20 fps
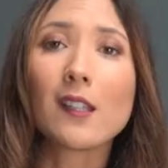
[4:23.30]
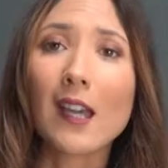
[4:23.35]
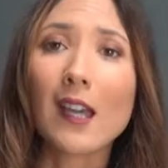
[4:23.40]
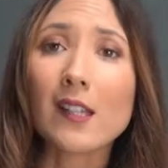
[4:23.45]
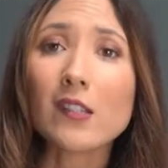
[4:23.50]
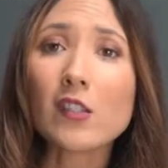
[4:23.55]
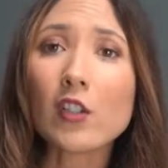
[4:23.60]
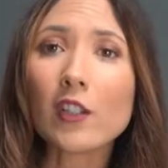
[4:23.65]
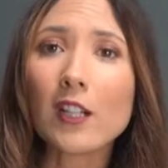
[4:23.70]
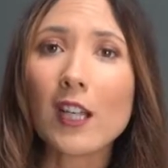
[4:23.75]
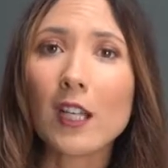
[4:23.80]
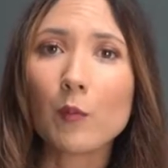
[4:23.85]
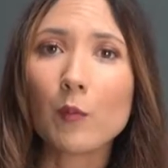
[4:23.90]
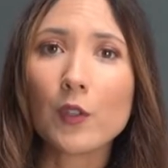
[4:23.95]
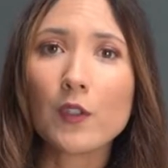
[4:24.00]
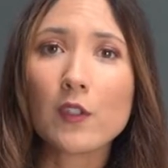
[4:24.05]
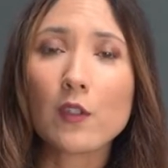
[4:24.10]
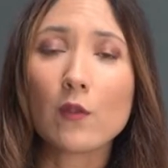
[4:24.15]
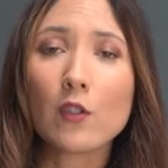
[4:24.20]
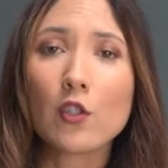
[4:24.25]
Guests are
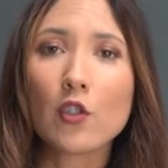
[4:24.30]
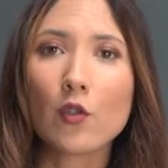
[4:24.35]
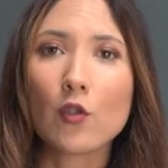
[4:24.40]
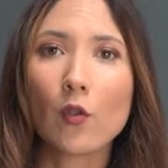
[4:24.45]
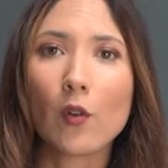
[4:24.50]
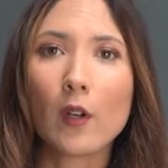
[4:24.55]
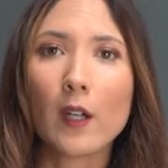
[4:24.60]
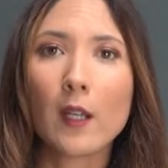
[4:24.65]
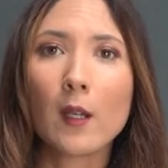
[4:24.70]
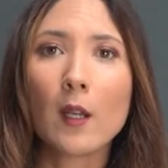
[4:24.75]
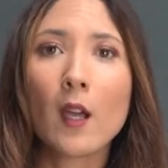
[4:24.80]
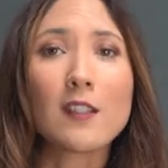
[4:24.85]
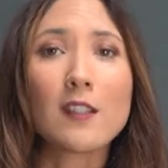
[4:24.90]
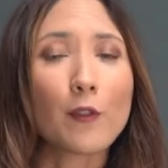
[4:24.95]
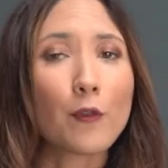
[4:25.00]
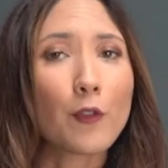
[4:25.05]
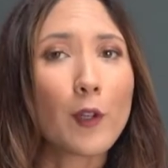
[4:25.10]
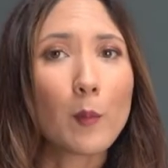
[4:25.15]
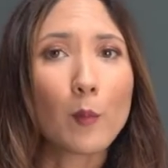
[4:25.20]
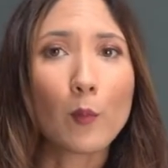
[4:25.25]
able to enjoy
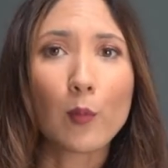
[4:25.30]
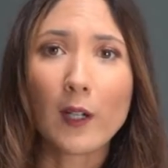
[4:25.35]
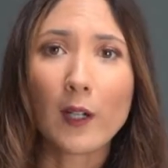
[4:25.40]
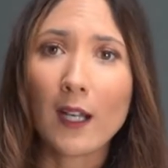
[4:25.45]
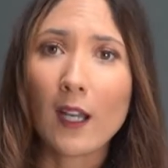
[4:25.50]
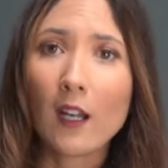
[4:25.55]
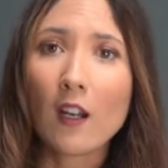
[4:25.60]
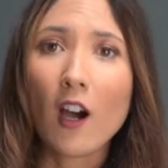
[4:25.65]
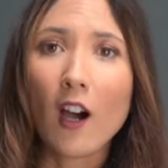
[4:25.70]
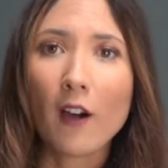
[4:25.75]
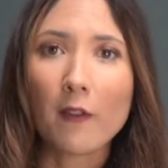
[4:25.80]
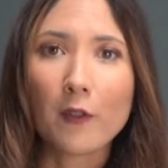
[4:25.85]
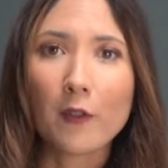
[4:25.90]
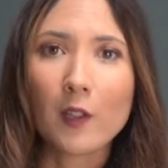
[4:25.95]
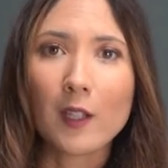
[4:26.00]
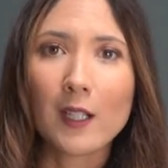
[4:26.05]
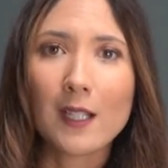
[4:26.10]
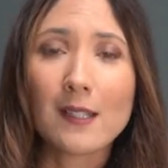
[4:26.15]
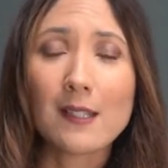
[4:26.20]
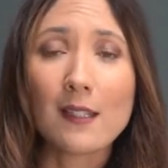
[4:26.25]
different brand
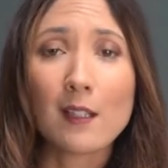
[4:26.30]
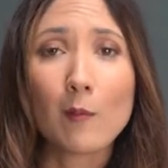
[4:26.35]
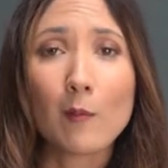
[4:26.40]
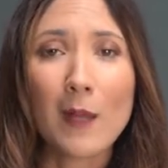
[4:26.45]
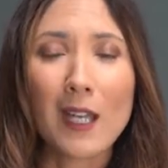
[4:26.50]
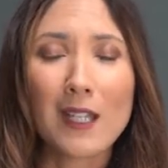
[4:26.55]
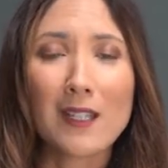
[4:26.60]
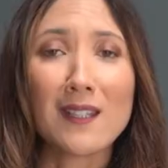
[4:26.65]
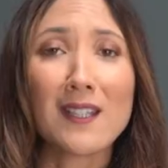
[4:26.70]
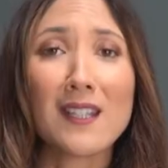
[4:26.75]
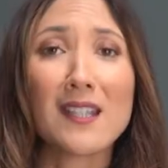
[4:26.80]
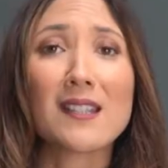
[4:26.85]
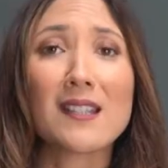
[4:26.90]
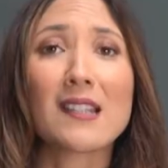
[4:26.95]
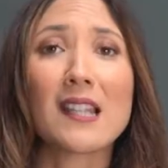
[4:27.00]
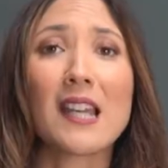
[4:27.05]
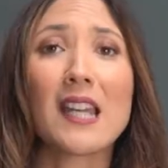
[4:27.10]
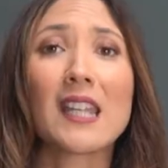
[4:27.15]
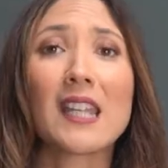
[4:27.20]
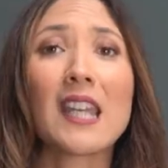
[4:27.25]
offerings and amenities
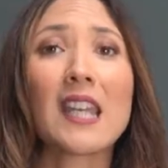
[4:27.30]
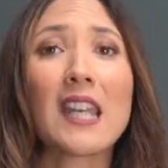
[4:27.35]
like